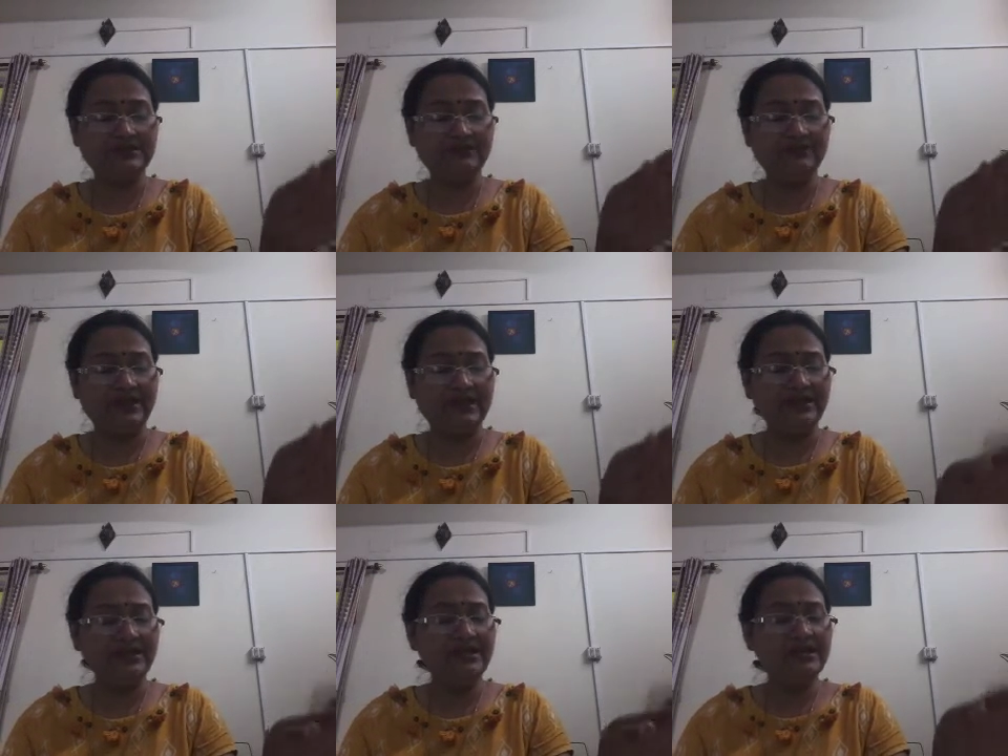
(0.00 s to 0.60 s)
are
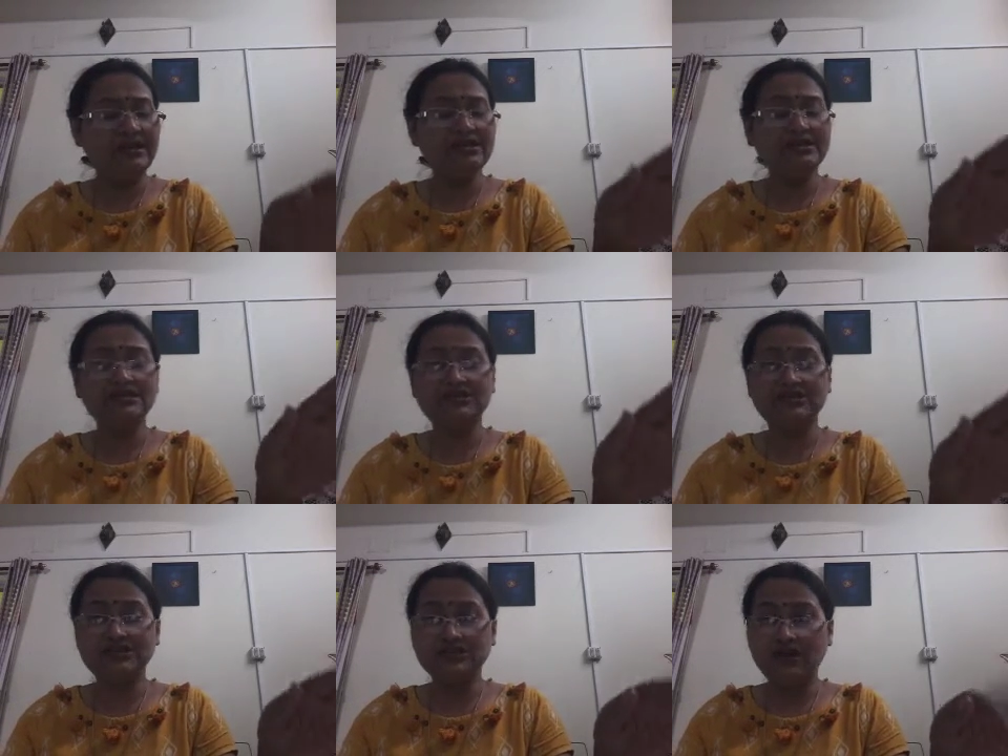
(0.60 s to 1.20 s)
very
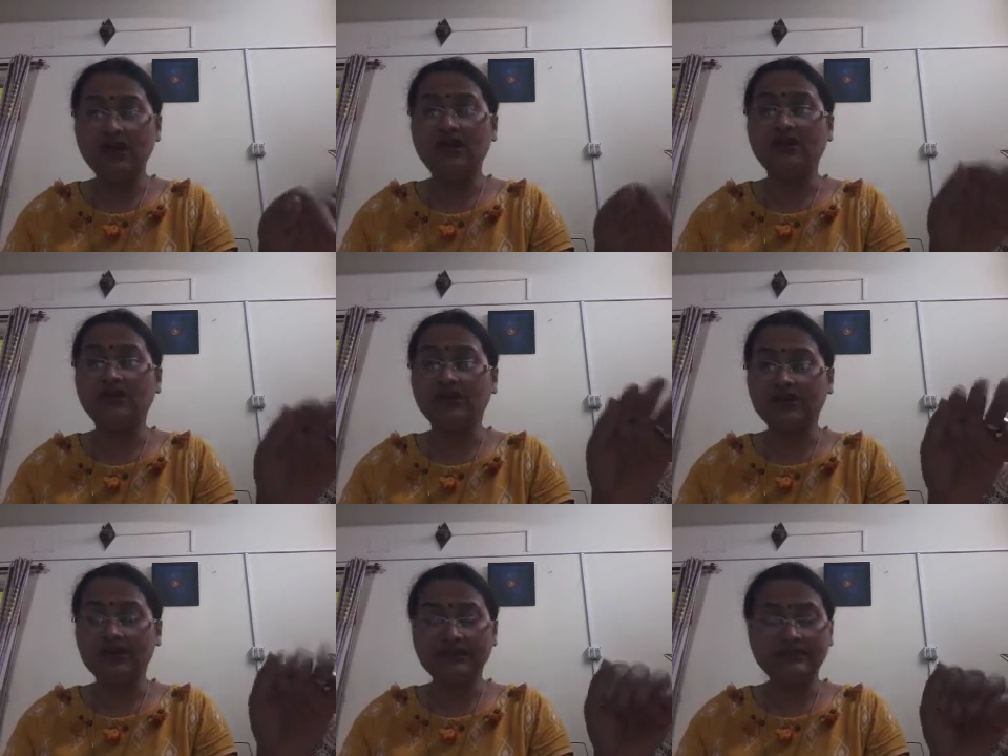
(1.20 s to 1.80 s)
strong,
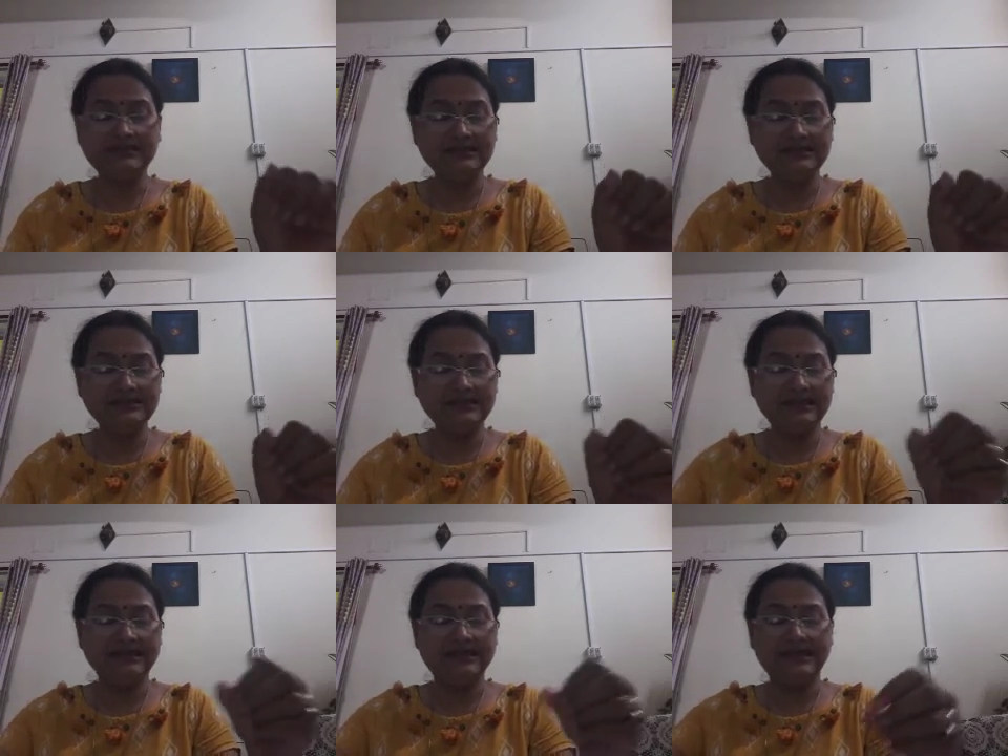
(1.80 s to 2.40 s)
isn't
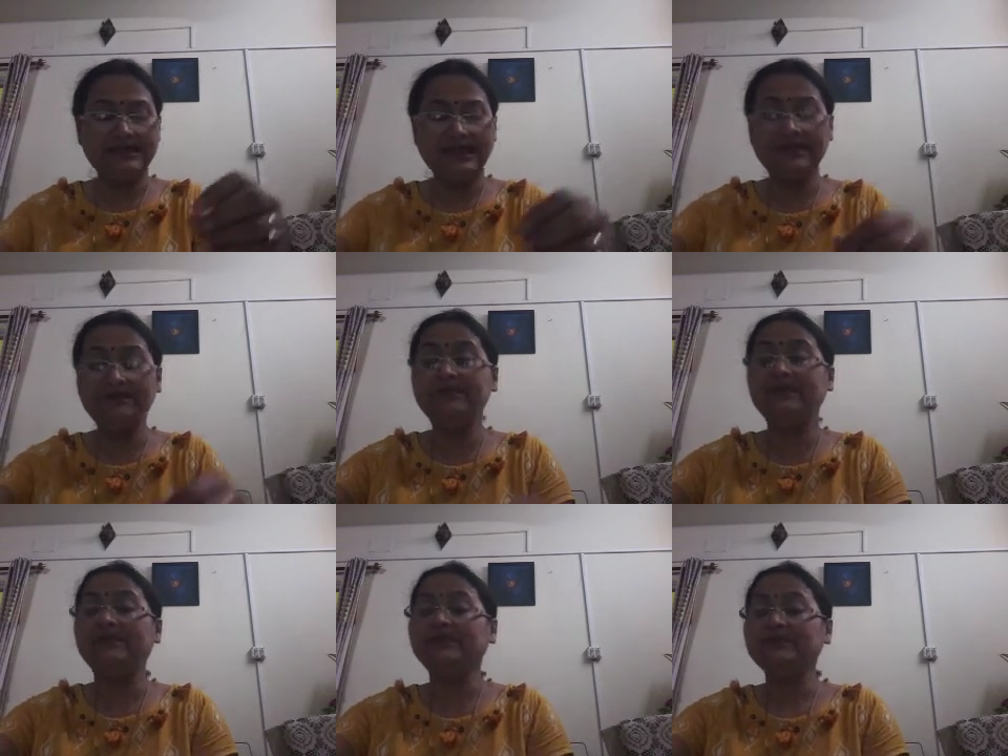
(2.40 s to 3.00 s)
it? And
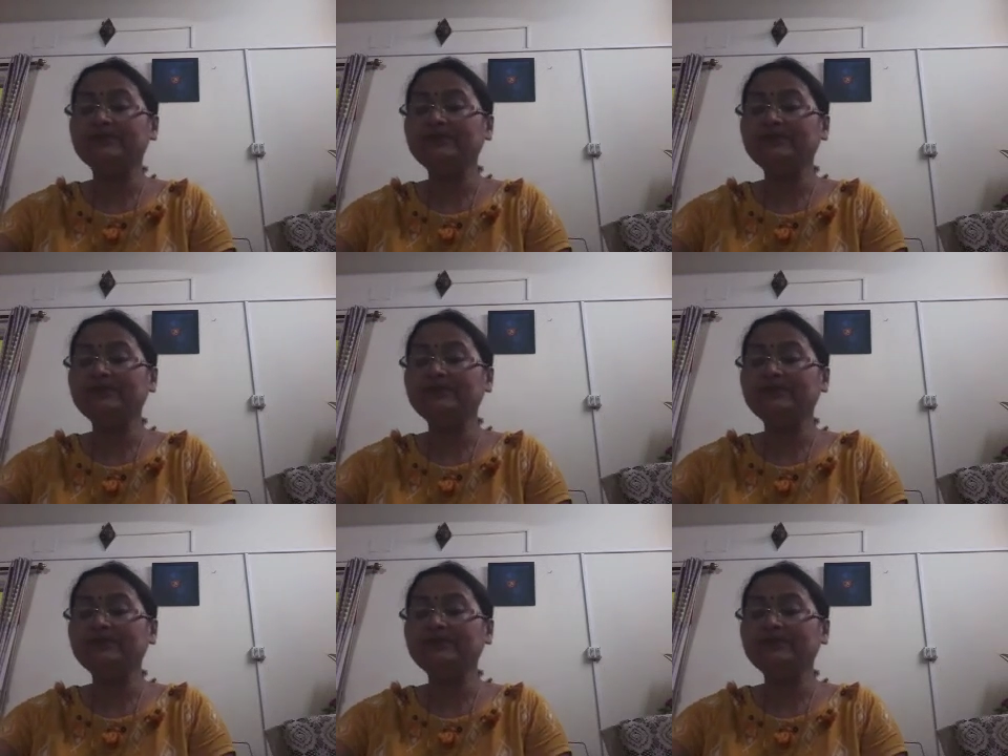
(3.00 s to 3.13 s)
heavy